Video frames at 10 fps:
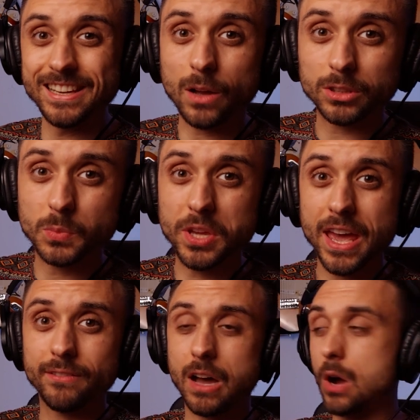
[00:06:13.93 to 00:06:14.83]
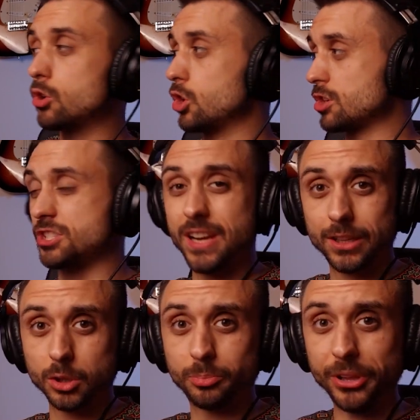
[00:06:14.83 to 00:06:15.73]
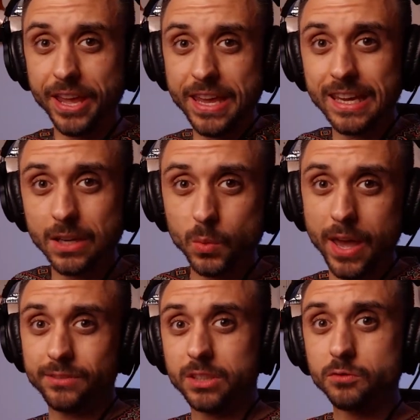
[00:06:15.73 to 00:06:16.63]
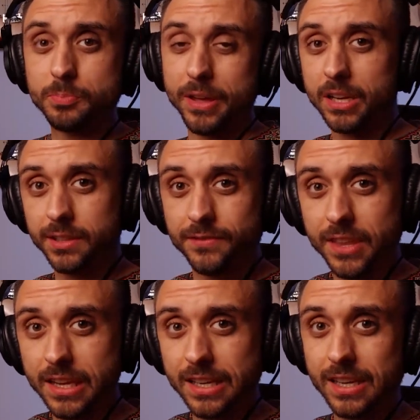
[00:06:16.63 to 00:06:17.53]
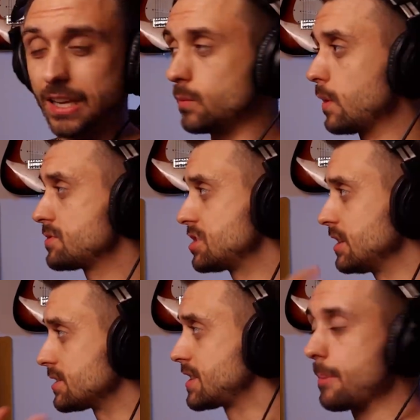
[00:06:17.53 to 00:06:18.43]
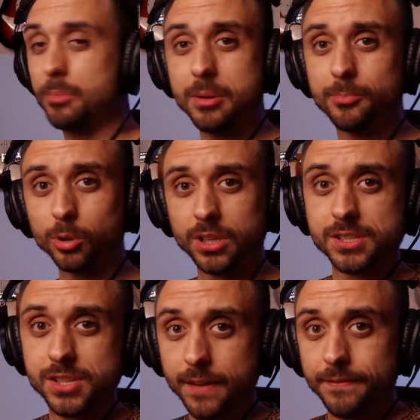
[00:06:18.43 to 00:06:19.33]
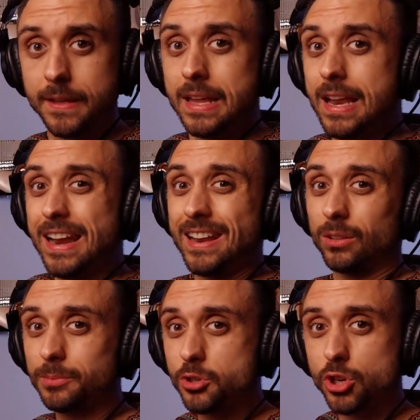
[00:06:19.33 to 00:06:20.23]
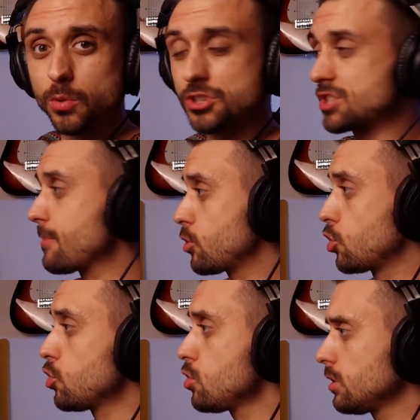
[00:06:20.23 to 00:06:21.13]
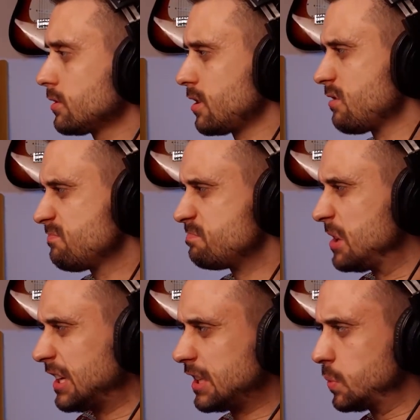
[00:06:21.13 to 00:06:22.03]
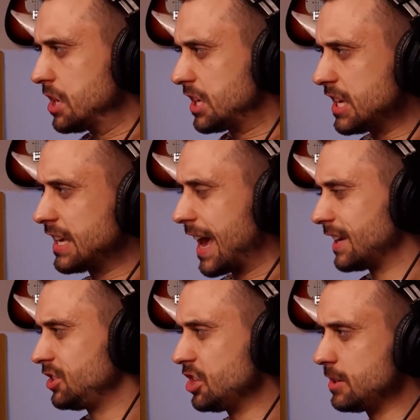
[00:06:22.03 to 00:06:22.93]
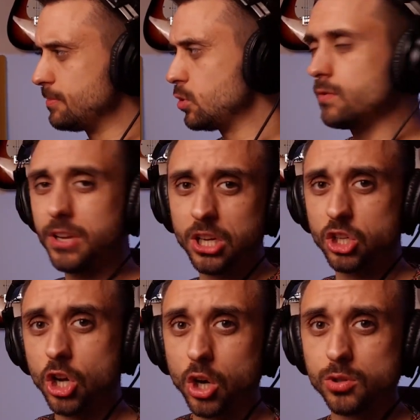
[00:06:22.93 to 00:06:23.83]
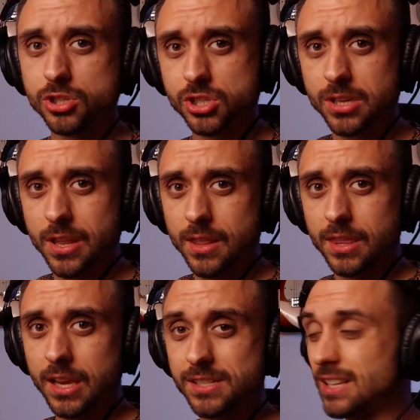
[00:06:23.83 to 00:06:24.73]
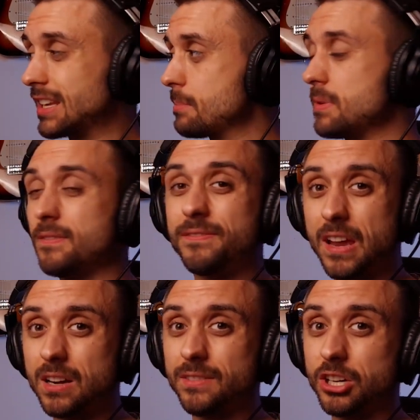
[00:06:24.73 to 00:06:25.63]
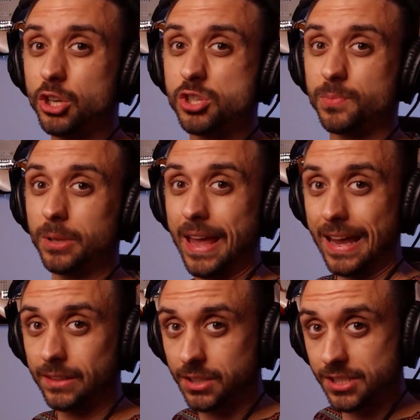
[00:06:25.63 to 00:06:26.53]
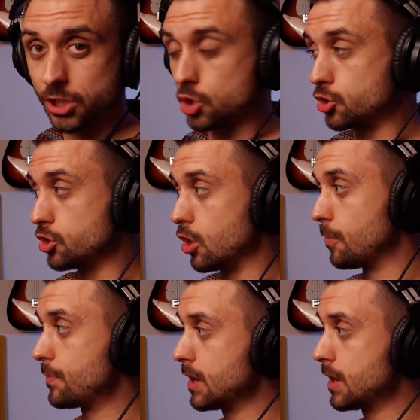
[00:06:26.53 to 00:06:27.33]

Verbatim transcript: Now that we have our ostinato playing and we have that repetitive thing and we've seen the step input and stuff, now let me show you some cool, you know, MIDI tweaking, editing, moving, notes, things that can be very, very useful and the things that you should know.